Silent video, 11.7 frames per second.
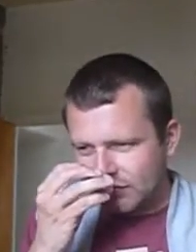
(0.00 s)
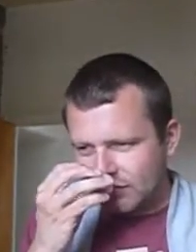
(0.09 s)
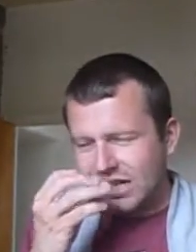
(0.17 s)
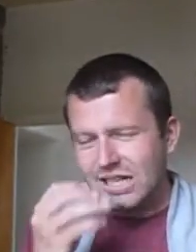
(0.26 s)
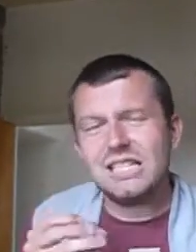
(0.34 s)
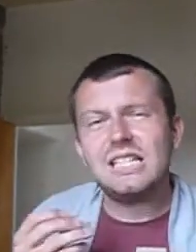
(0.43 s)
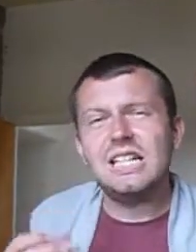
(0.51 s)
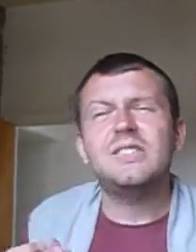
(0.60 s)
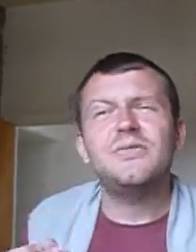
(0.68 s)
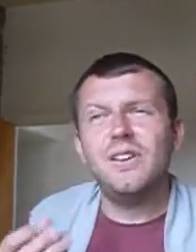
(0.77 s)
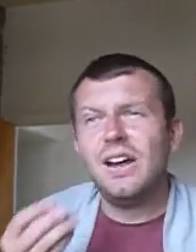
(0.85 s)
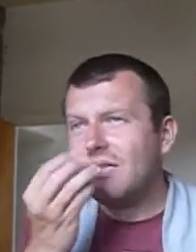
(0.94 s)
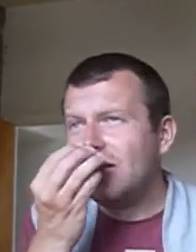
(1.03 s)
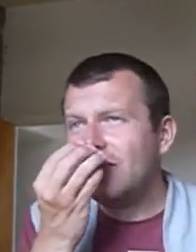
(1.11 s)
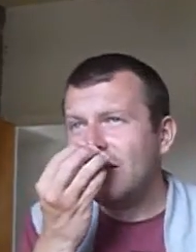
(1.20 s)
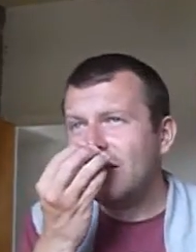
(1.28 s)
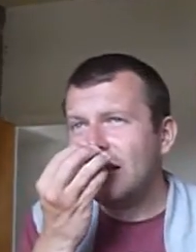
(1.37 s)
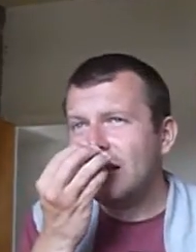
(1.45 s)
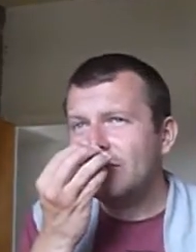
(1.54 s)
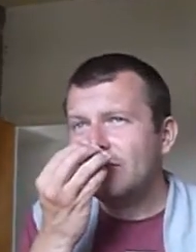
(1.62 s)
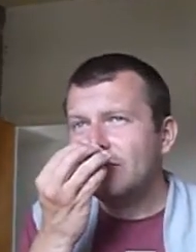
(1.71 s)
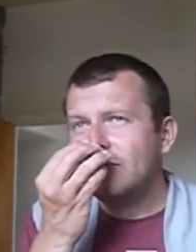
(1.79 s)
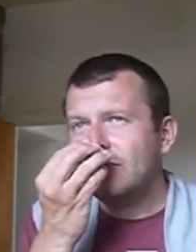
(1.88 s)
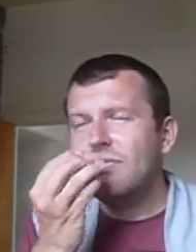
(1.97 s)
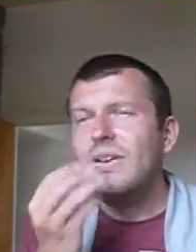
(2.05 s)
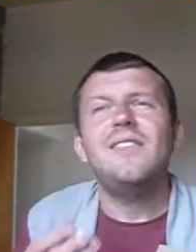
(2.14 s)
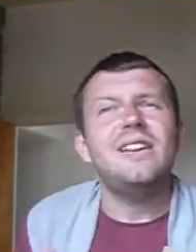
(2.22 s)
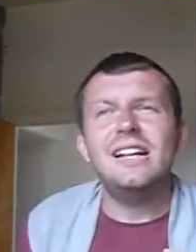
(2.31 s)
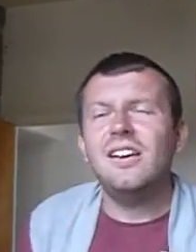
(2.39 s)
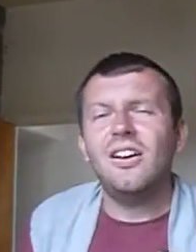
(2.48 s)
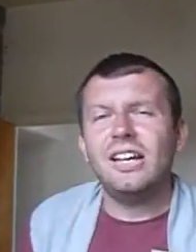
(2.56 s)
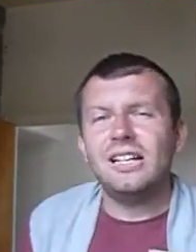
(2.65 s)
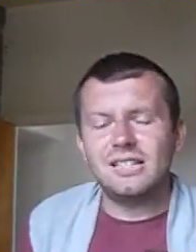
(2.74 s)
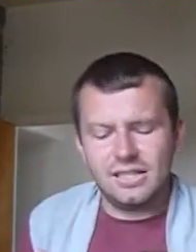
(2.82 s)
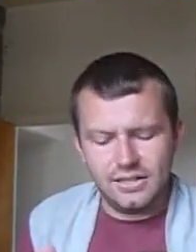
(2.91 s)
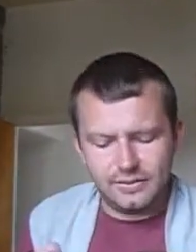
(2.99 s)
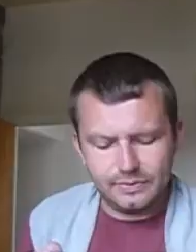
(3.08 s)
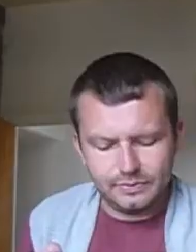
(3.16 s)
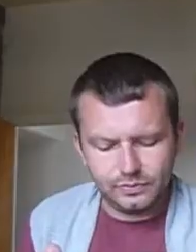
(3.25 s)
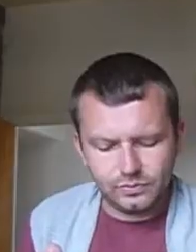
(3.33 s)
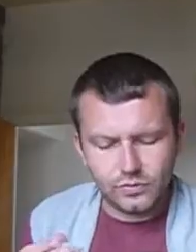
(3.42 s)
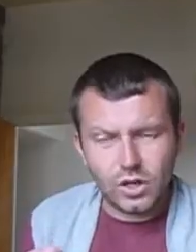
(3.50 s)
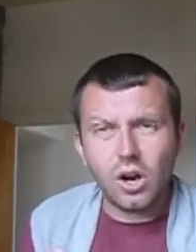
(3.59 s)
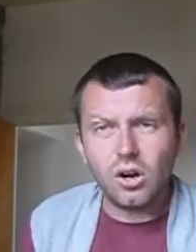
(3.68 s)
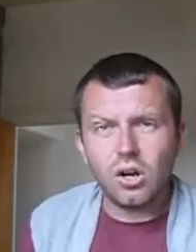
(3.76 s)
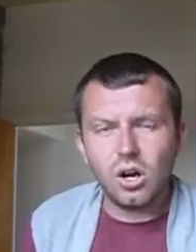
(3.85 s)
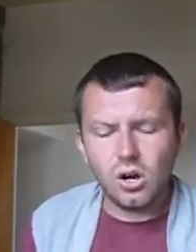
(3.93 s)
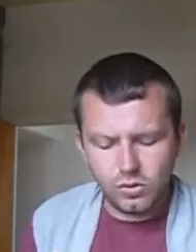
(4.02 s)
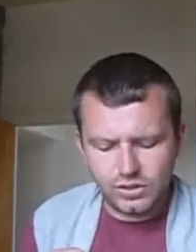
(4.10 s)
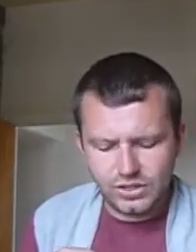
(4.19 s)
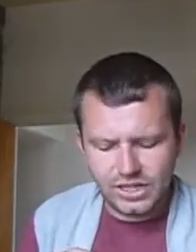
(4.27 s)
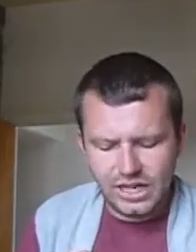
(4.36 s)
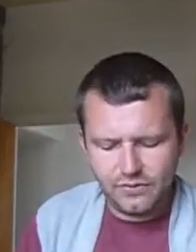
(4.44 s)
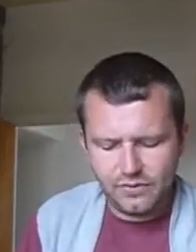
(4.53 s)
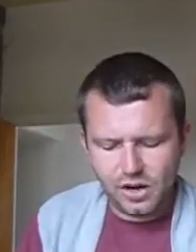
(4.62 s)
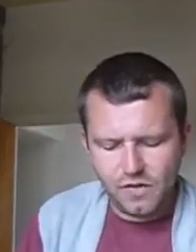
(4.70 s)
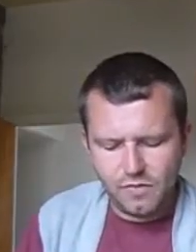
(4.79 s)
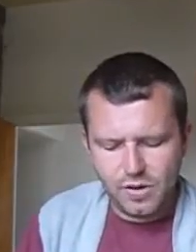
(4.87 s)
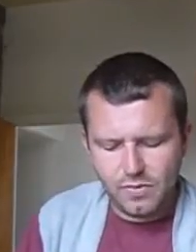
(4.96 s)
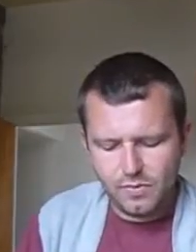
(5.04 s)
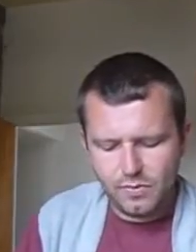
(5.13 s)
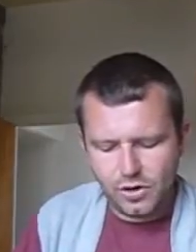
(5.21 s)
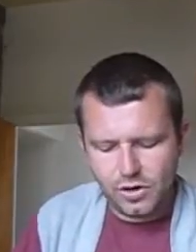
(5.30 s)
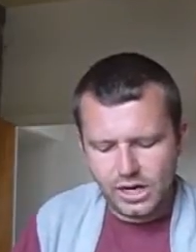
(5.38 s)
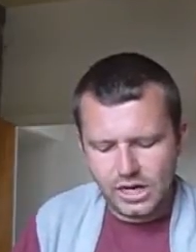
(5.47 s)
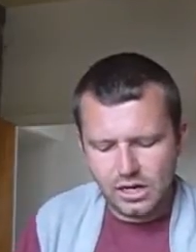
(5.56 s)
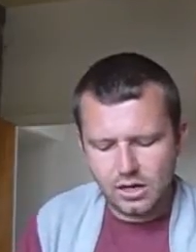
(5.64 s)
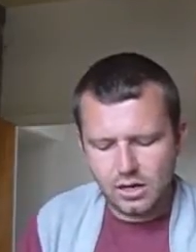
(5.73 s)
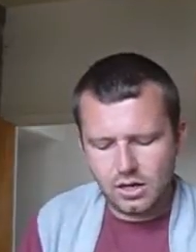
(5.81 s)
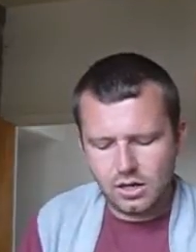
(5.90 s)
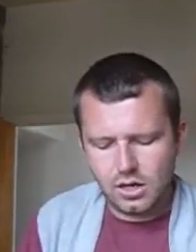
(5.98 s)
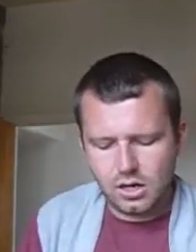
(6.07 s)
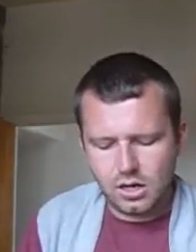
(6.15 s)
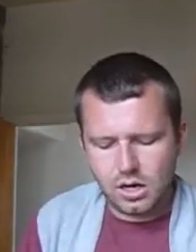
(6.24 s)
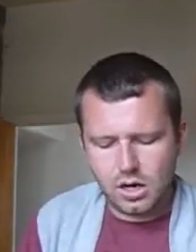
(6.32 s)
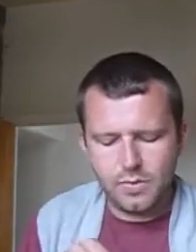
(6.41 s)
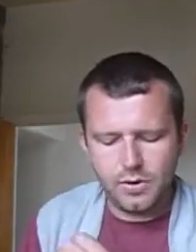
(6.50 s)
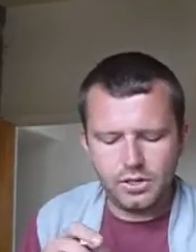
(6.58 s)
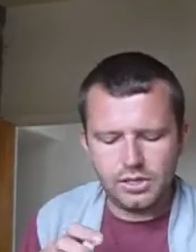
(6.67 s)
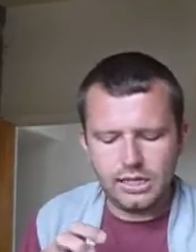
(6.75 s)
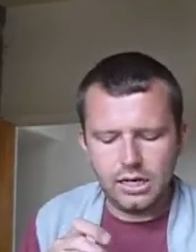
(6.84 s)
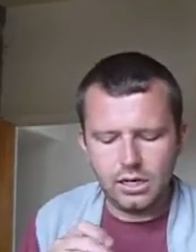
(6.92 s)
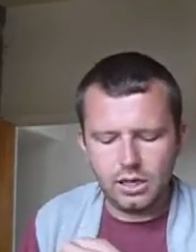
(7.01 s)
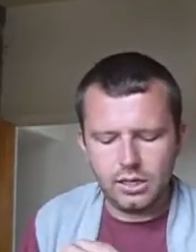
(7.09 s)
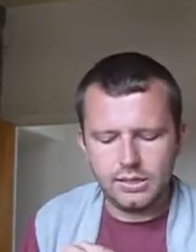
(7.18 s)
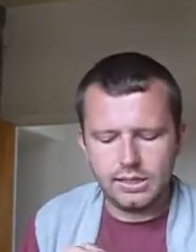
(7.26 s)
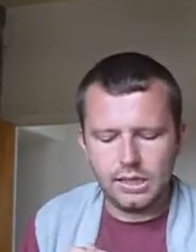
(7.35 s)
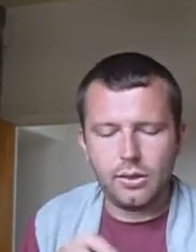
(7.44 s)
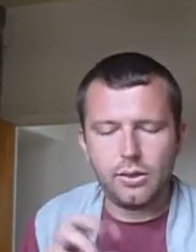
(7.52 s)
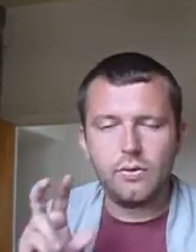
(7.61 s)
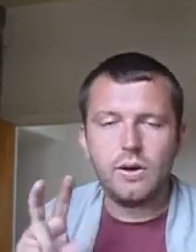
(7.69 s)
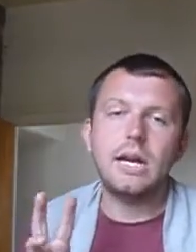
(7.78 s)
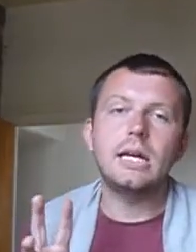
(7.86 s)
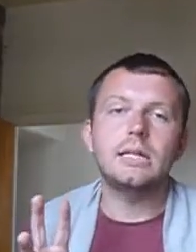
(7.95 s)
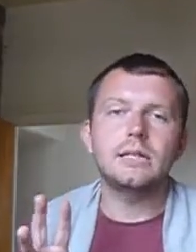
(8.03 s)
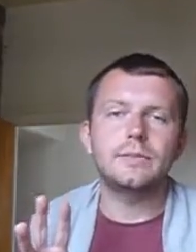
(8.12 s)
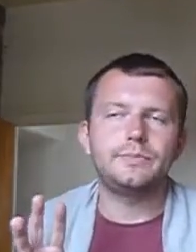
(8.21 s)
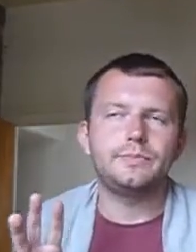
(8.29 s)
It's very, very, very light on cold sniff. I burn tea lights in threes,